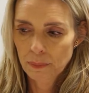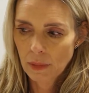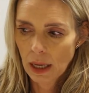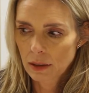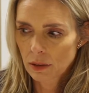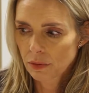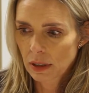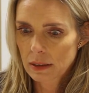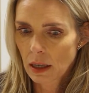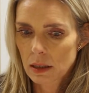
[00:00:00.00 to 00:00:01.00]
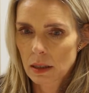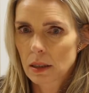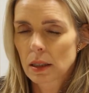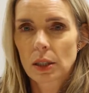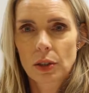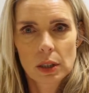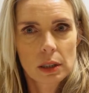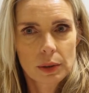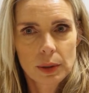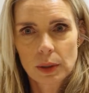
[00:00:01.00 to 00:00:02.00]
had some fantastic
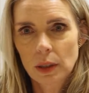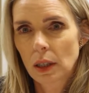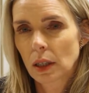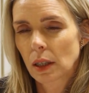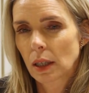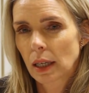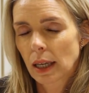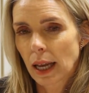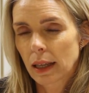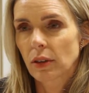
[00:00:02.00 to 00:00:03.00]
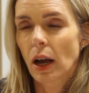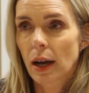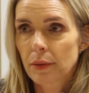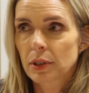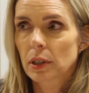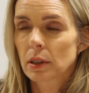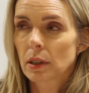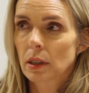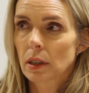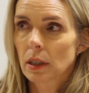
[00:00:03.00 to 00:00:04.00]
teachers. And after
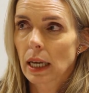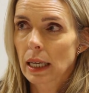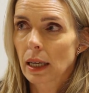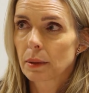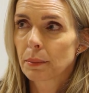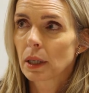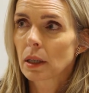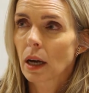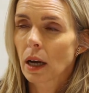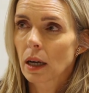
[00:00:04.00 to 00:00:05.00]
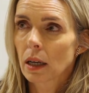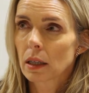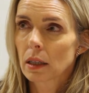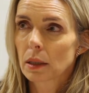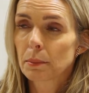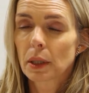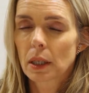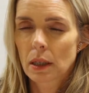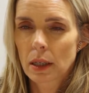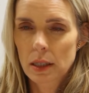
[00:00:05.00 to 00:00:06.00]
the academy, I
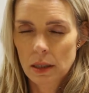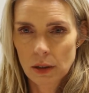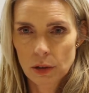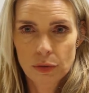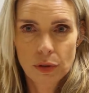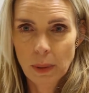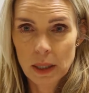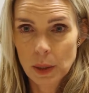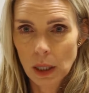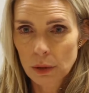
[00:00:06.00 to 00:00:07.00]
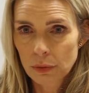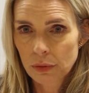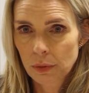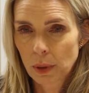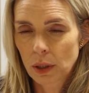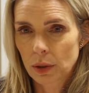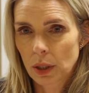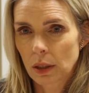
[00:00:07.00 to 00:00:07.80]
immediately started for myself, because I